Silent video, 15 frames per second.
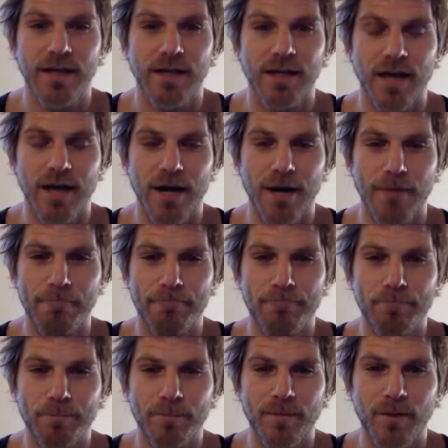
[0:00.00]
Um,
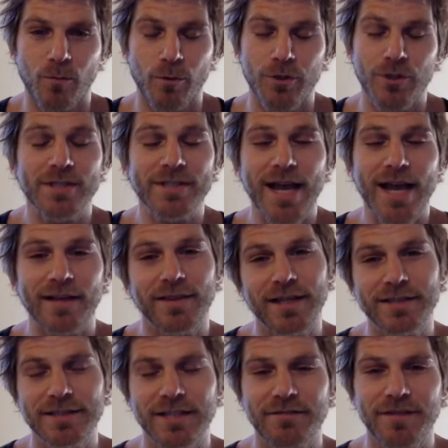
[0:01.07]
we just had
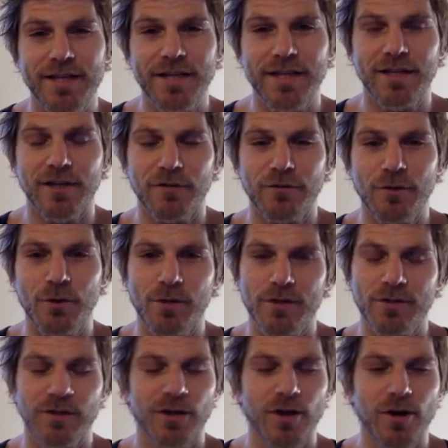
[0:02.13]
Thanksgiving a few
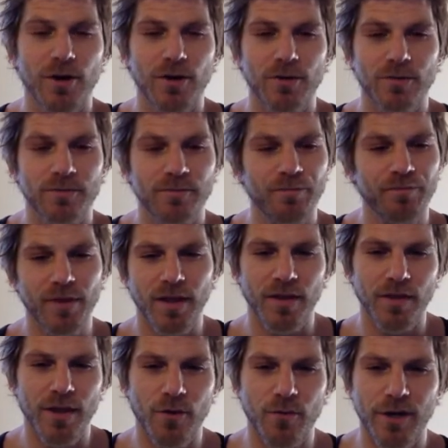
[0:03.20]
weeks ago.
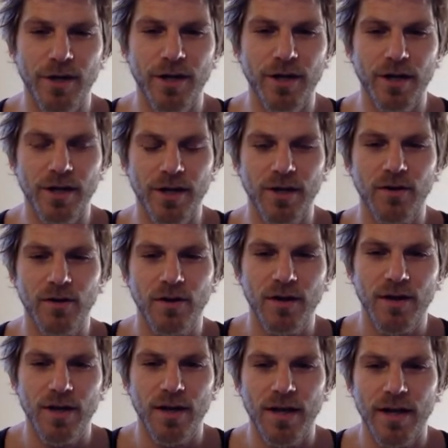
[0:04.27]
Now we're going to
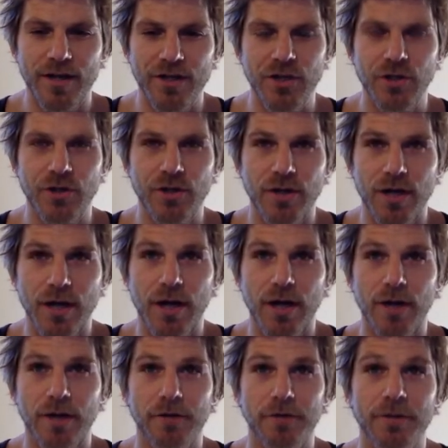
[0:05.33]
enjoy
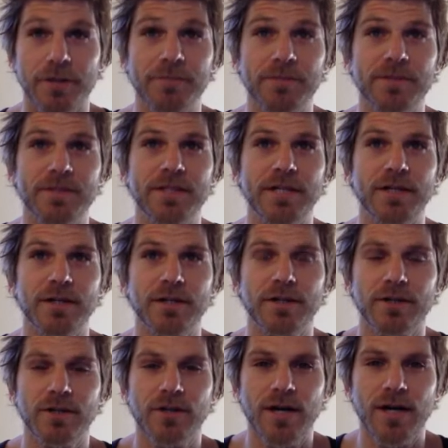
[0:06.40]
Christmas dinner,
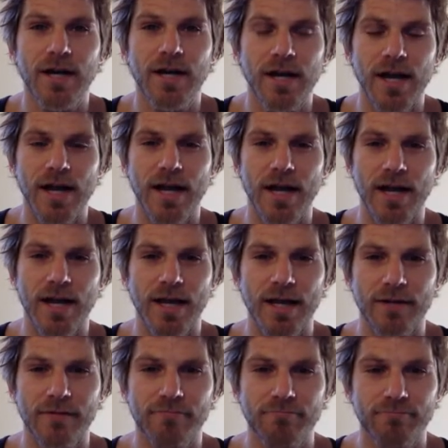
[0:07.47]

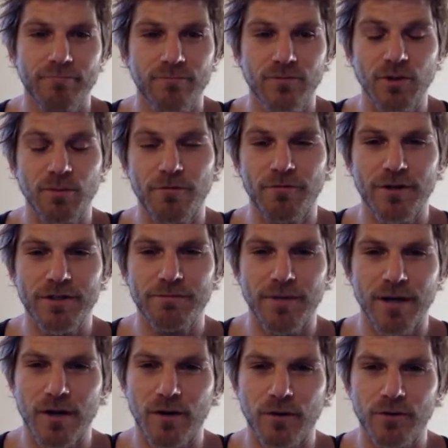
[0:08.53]
and some of us
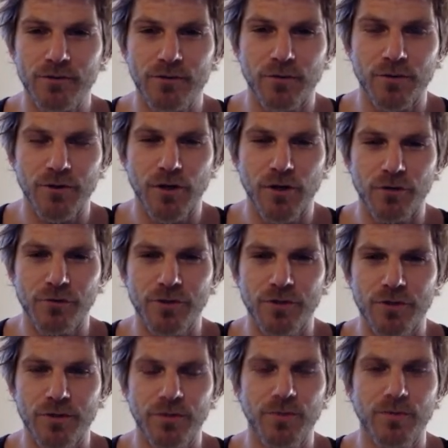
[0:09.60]
might also indulge
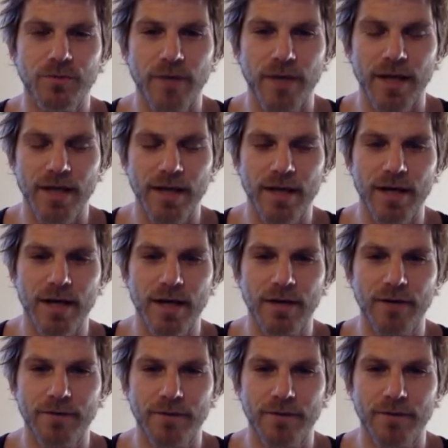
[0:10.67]
into a